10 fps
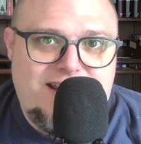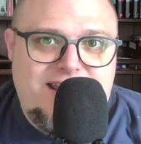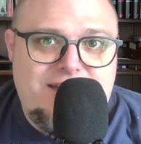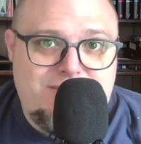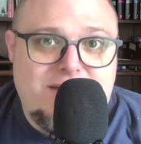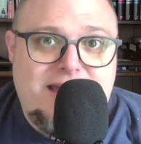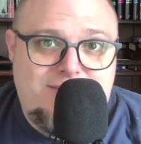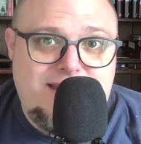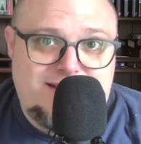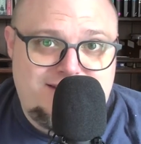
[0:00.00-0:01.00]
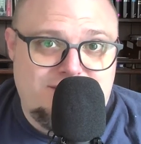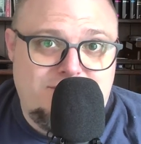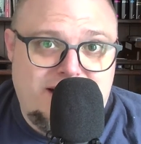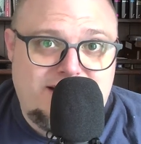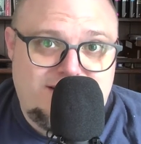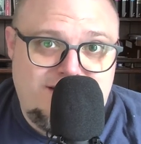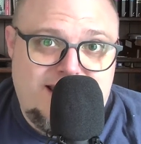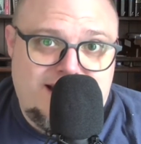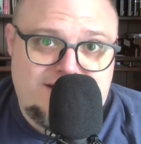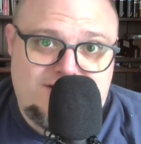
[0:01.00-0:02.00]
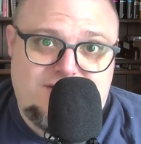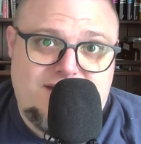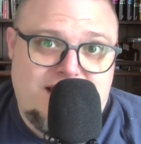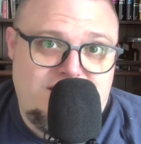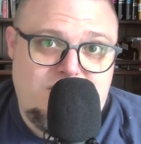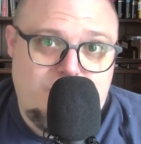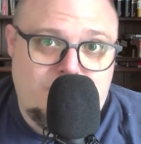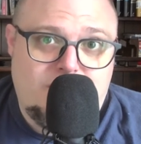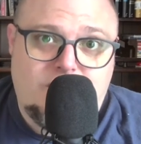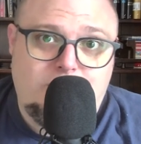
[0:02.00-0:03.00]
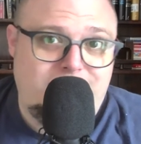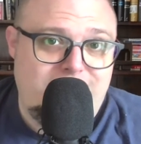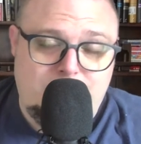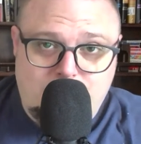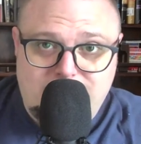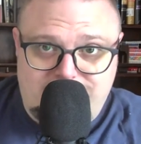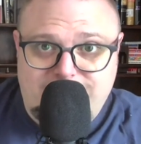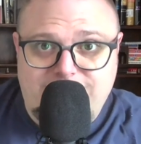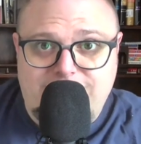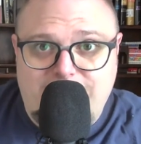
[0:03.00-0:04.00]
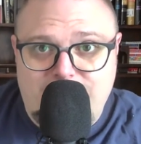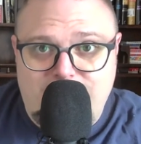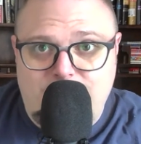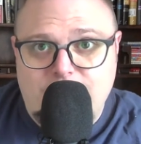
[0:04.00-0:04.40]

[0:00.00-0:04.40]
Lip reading: It might mean submitting to the answer that you were hoping He wouldn't give you.